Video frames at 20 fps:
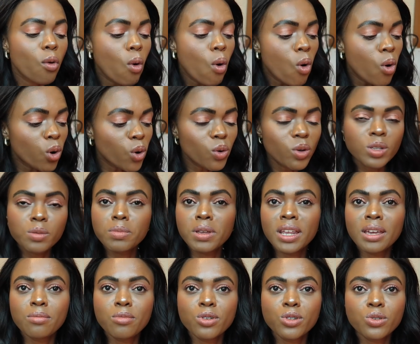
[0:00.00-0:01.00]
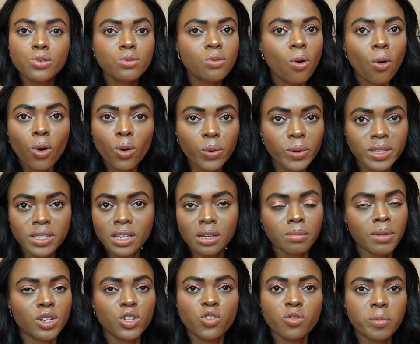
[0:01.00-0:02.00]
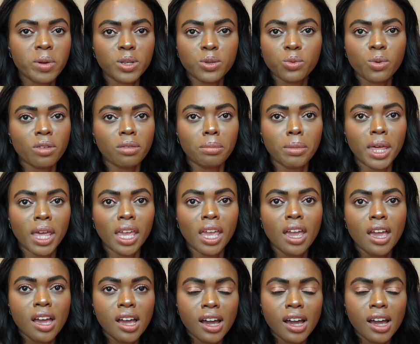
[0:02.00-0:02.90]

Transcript: always been able to always take my toothpaste with me